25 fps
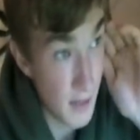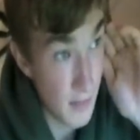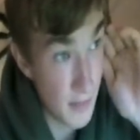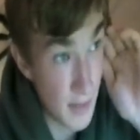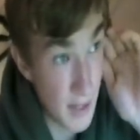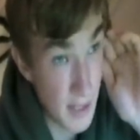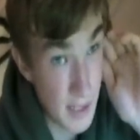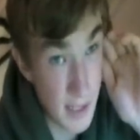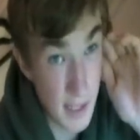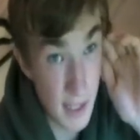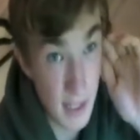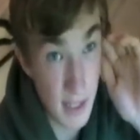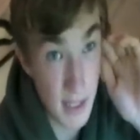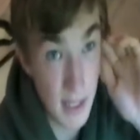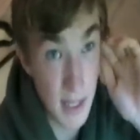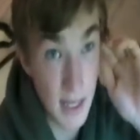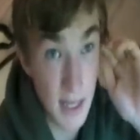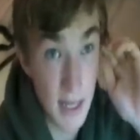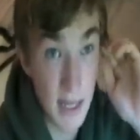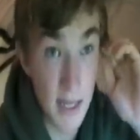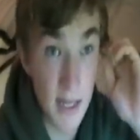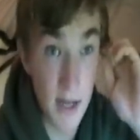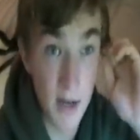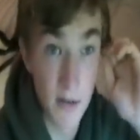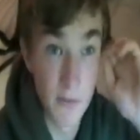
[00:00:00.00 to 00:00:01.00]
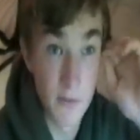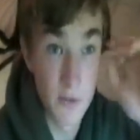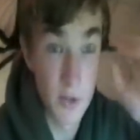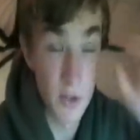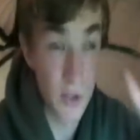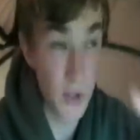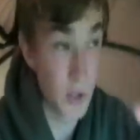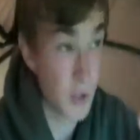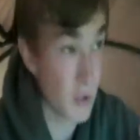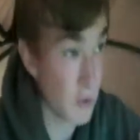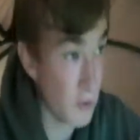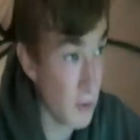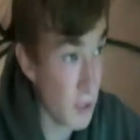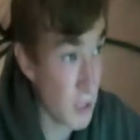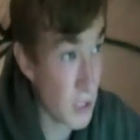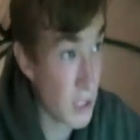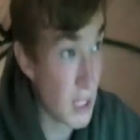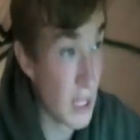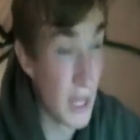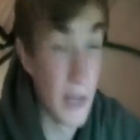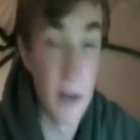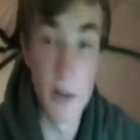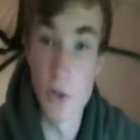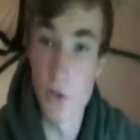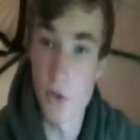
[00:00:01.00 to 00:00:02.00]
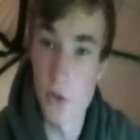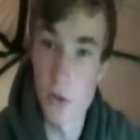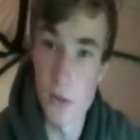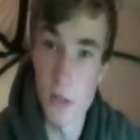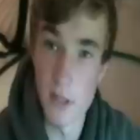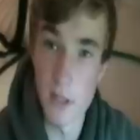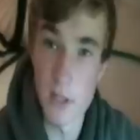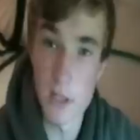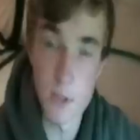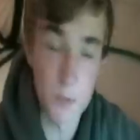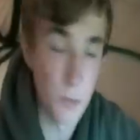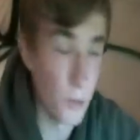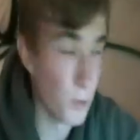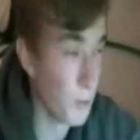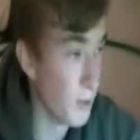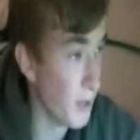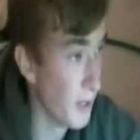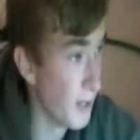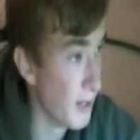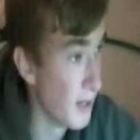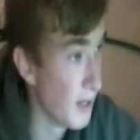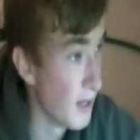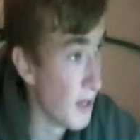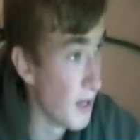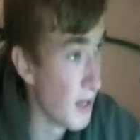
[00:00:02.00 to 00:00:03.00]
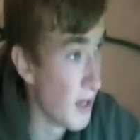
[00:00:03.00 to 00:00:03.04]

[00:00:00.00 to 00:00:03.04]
basically I've just joined this lake. I joined it this morning.